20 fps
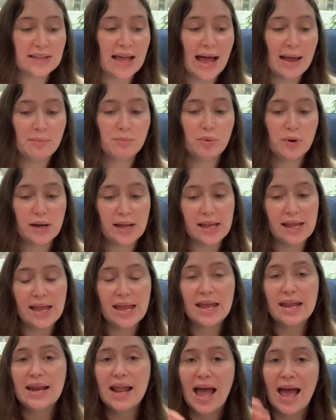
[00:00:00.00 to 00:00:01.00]
I'm bringing
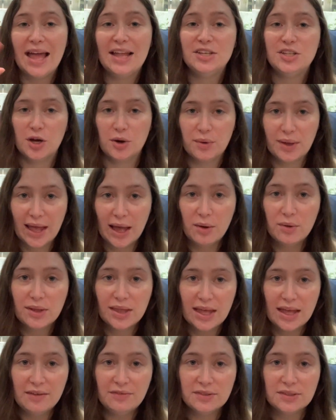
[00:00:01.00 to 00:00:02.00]
in. I don't count
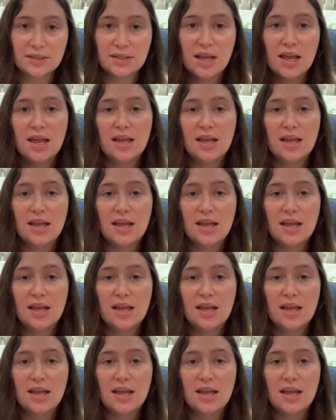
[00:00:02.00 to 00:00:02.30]
gifts.